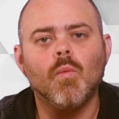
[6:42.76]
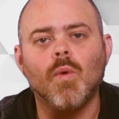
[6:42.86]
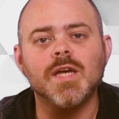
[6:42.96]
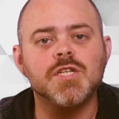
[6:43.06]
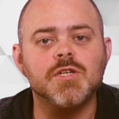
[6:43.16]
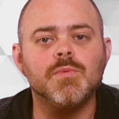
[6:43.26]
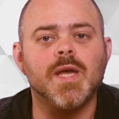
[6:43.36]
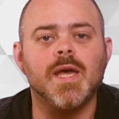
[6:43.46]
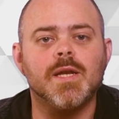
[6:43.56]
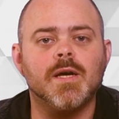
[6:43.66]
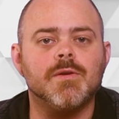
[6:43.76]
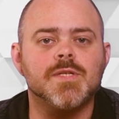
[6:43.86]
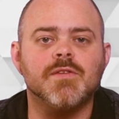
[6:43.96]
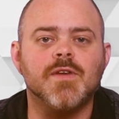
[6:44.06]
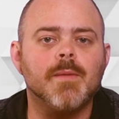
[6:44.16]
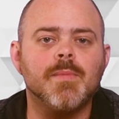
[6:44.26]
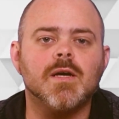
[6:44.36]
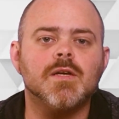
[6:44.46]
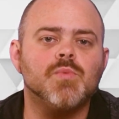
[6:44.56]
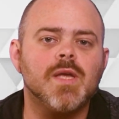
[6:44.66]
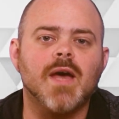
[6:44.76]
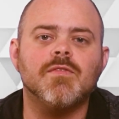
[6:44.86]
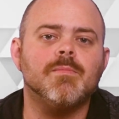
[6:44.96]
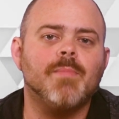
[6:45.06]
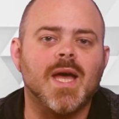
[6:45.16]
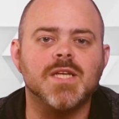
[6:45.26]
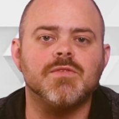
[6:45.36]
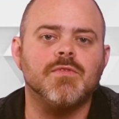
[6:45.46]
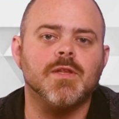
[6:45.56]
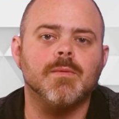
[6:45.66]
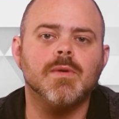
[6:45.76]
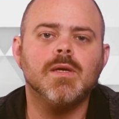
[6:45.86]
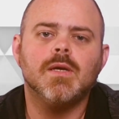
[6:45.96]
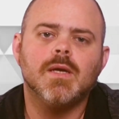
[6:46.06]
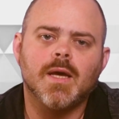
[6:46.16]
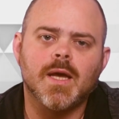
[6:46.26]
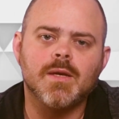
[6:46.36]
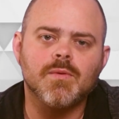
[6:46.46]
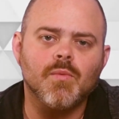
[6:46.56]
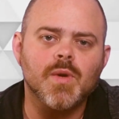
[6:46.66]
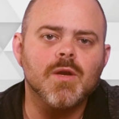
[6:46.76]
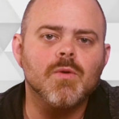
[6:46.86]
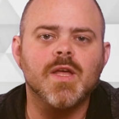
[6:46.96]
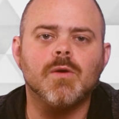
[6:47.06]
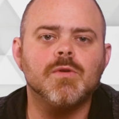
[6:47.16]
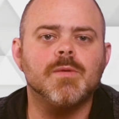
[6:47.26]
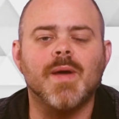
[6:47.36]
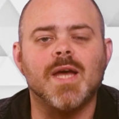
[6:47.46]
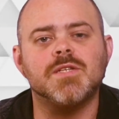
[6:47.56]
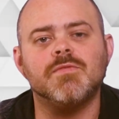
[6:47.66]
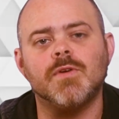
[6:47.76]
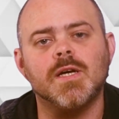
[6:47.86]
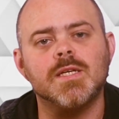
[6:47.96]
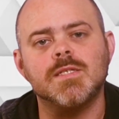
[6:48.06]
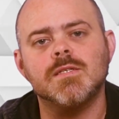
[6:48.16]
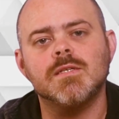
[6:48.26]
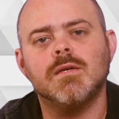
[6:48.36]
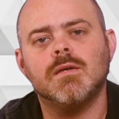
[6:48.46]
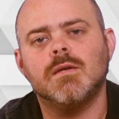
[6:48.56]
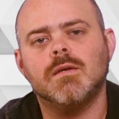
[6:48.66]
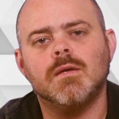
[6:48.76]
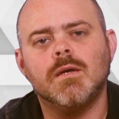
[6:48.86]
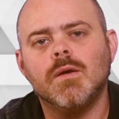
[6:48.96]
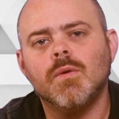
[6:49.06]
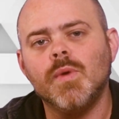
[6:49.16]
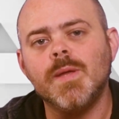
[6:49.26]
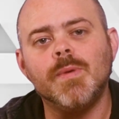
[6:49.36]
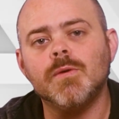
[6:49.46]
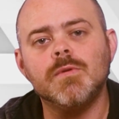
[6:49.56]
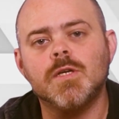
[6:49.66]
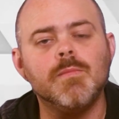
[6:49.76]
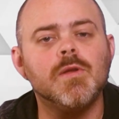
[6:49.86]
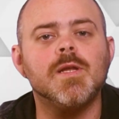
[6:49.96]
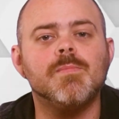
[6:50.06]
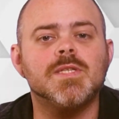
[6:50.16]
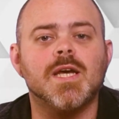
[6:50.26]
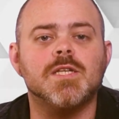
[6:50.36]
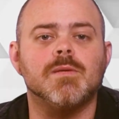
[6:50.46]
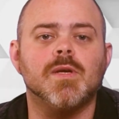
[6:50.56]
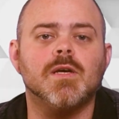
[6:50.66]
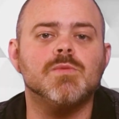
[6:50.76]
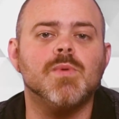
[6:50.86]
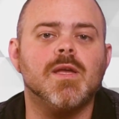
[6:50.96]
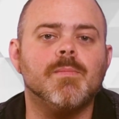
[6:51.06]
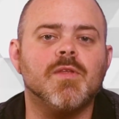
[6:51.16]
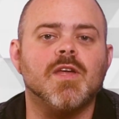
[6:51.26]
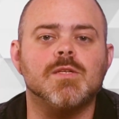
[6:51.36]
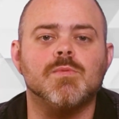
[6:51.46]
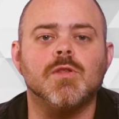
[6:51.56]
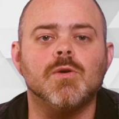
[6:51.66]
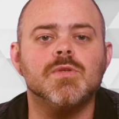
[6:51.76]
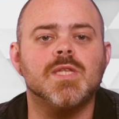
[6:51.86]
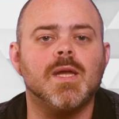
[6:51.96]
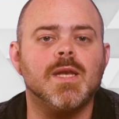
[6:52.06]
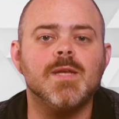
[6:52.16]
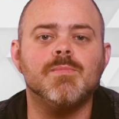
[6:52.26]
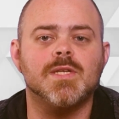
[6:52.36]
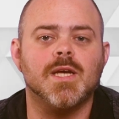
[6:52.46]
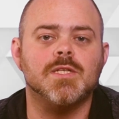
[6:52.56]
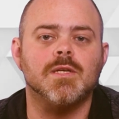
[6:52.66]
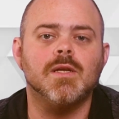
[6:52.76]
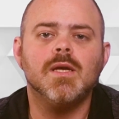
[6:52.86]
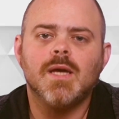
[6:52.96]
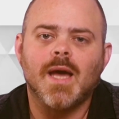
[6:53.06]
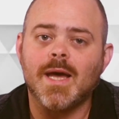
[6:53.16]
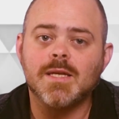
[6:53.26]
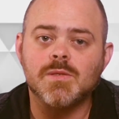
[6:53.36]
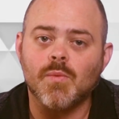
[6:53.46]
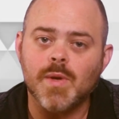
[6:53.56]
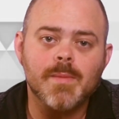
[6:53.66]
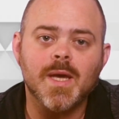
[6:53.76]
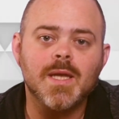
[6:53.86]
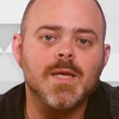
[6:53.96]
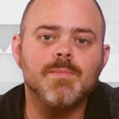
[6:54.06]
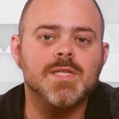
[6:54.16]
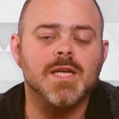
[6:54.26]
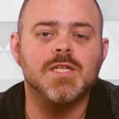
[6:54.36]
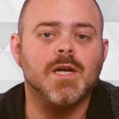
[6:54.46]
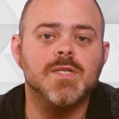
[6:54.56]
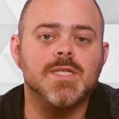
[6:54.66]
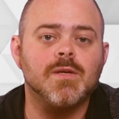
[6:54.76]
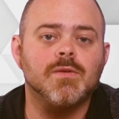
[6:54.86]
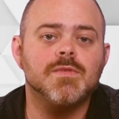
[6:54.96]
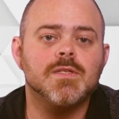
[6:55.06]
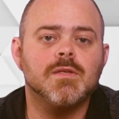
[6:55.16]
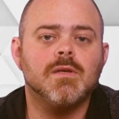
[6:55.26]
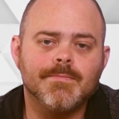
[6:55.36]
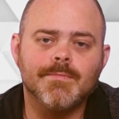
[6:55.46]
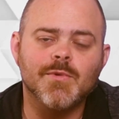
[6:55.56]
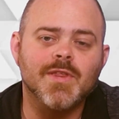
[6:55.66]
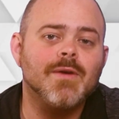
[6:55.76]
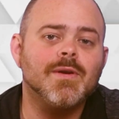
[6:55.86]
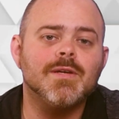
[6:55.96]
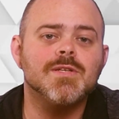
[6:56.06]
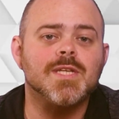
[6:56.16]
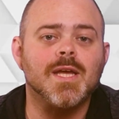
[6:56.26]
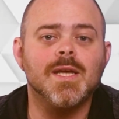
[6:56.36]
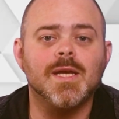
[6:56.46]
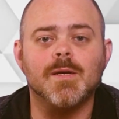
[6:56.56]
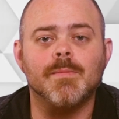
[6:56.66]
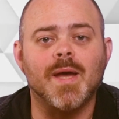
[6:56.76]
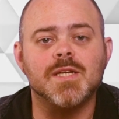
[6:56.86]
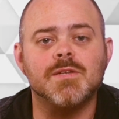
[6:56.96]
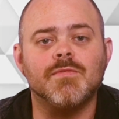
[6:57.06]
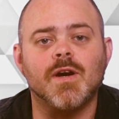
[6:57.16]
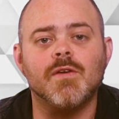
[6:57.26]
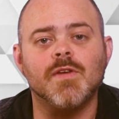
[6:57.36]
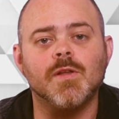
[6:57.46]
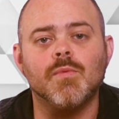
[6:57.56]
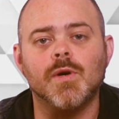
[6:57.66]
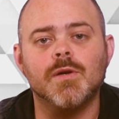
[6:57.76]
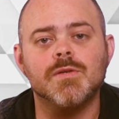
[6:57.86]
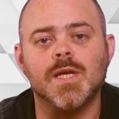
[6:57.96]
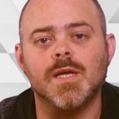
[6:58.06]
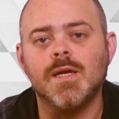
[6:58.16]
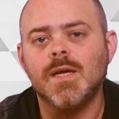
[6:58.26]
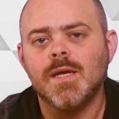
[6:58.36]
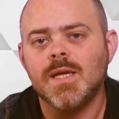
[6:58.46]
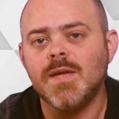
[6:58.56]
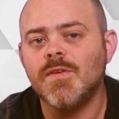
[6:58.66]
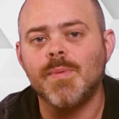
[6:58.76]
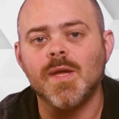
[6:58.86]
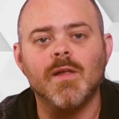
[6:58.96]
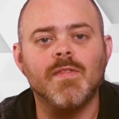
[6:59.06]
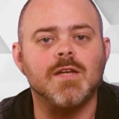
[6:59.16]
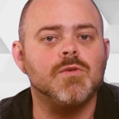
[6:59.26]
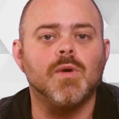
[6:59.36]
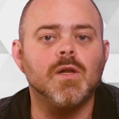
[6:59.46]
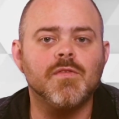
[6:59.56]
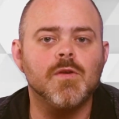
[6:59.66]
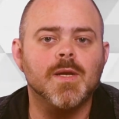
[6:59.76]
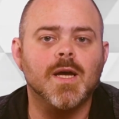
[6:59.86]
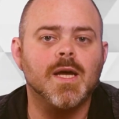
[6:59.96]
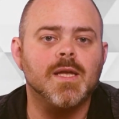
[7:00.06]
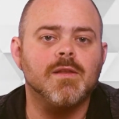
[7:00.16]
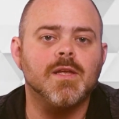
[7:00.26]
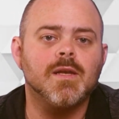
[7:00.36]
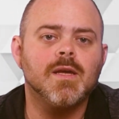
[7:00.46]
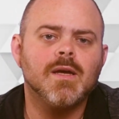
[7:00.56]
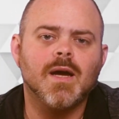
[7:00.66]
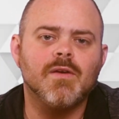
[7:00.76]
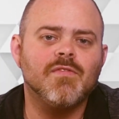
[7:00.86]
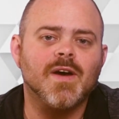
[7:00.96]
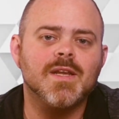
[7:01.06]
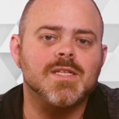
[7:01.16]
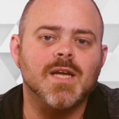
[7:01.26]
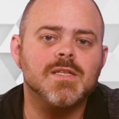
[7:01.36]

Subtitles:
Why should we aid others if not because we have compassion for them, and we know they hold compassion for us? We build community protection because we empathize with those that need protection, as we may need protection ourselves. Without understanding and compassion for our fellow workers, and even beyond that to all of humankind, then our fight is